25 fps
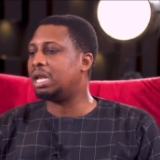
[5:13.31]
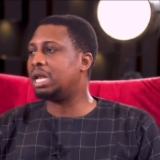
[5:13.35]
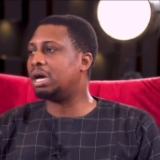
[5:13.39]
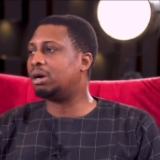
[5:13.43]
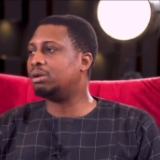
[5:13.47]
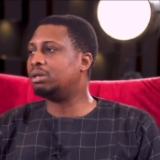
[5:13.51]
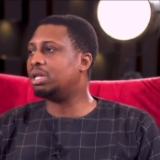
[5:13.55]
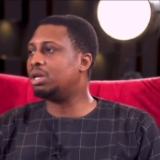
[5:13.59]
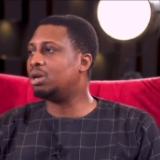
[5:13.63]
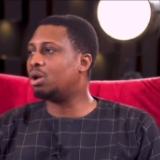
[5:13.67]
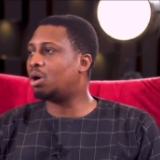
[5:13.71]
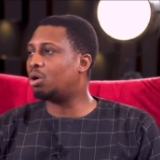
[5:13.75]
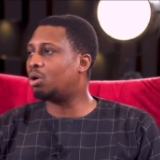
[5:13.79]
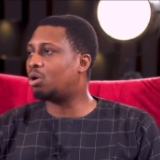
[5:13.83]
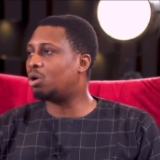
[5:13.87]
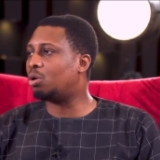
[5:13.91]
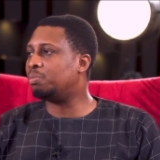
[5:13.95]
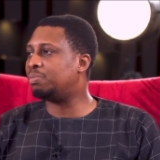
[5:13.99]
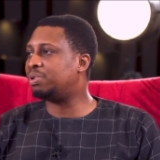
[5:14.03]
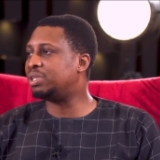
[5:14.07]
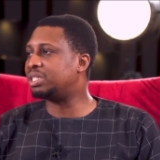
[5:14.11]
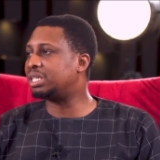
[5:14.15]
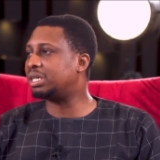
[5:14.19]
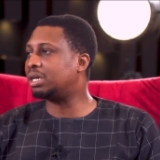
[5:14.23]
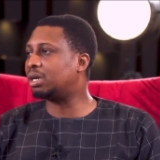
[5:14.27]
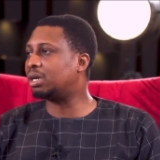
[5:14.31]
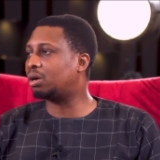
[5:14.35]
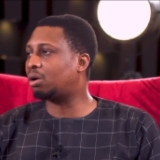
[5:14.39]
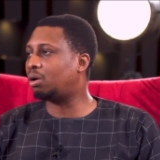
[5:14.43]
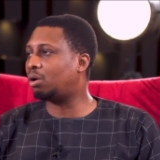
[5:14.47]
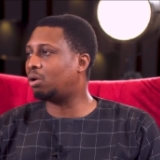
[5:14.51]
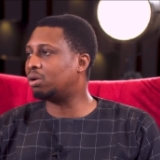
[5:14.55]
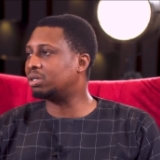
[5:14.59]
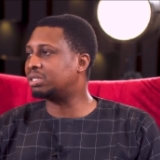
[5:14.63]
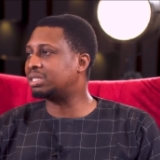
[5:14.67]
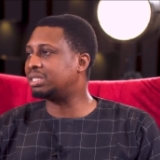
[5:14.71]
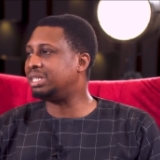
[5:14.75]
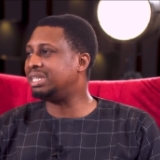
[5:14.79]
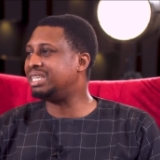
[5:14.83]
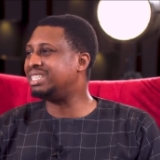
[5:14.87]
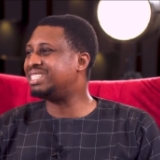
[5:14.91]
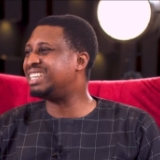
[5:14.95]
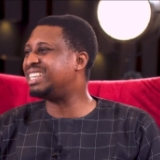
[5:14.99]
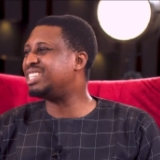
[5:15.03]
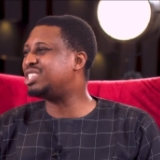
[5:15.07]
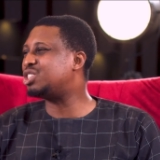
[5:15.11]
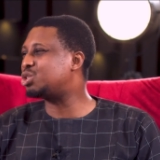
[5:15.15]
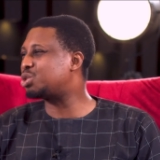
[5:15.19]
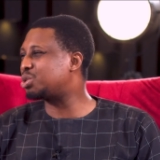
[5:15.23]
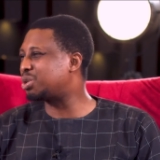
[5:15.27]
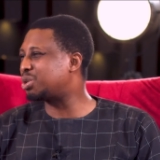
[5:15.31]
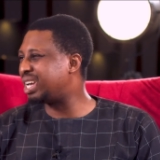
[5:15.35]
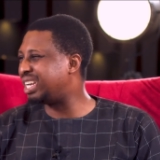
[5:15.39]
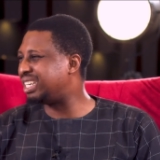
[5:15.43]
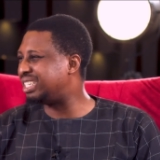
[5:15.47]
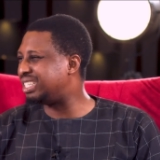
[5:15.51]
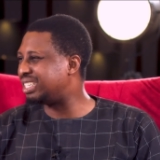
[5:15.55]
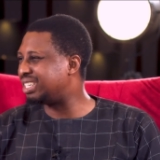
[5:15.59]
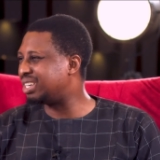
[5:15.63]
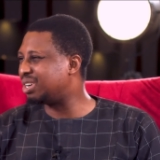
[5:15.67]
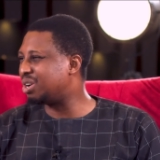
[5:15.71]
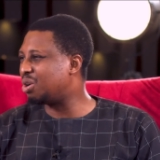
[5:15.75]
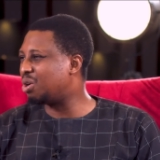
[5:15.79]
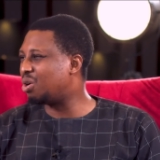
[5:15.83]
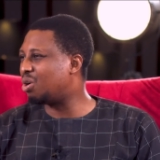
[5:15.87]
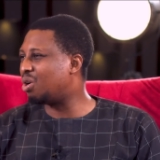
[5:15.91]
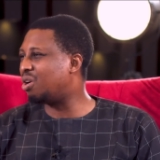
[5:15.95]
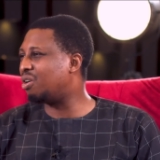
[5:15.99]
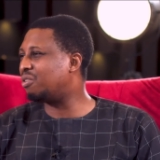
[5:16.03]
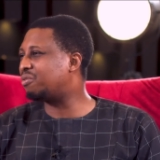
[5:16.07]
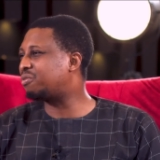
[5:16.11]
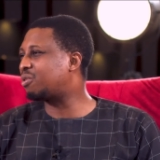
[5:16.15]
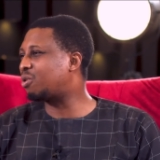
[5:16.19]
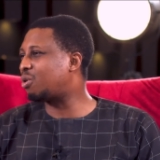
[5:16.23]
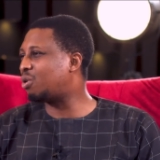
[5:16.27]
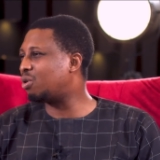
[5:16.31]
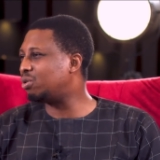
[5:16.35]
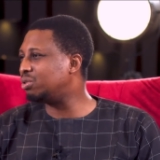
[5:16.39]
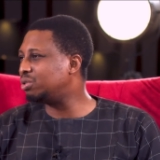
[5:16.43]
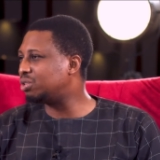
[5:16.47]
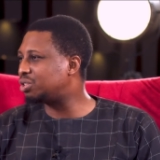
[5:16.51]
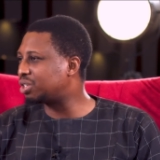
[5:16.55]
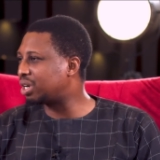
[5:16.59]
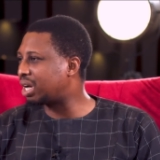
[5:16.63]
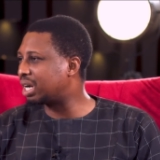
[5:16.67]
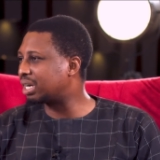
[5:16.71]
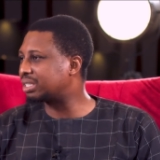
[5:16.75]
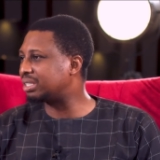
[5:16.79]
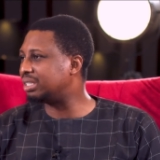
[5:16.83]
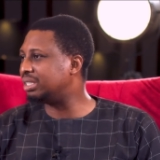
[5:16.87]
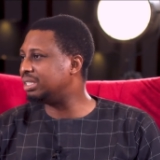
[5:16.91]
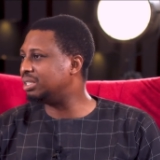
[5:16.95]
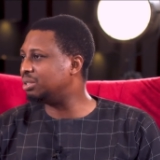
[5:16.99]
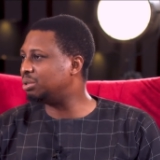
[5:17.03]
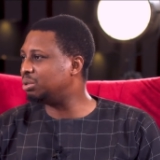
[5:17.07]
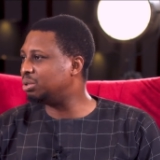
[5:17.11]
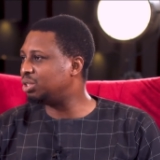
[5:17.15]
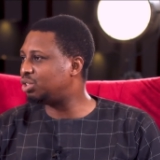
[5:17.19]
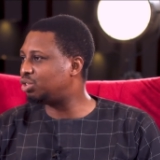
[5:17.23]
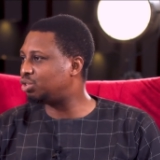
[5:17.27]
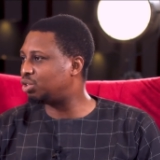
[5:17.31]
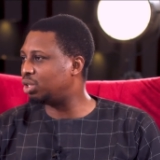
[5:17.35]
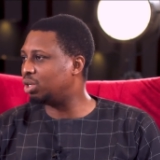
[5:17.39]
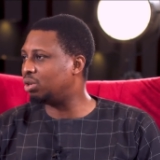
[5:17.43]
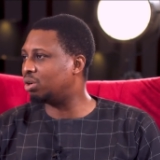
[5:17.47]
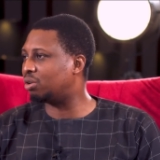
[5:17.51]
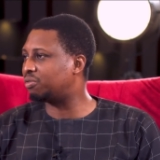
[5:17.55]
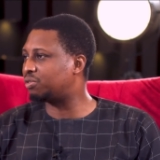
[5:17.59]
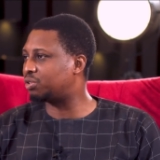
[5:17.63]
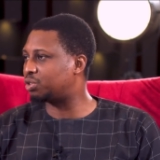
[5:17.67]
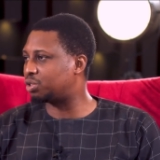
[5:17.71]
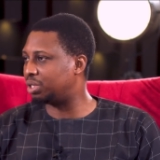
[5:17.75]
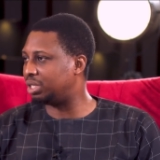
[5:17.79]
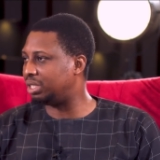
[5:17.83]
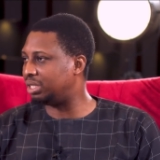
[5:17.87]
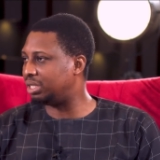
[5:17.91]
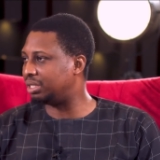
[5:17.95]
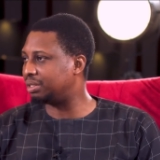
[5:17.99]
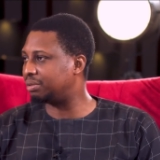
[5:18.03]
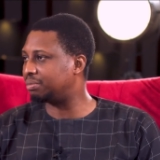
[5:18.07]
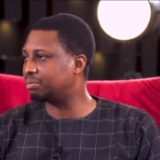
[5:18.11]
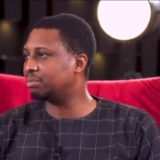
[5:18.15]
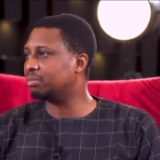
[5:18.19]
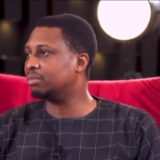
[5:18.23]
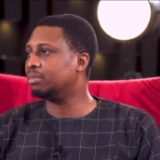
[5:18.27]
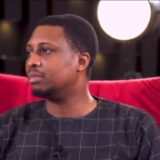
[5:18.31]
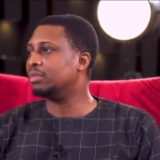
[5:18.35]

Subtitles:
Now, the non-competing clause is a shred of contract in restraint of trade.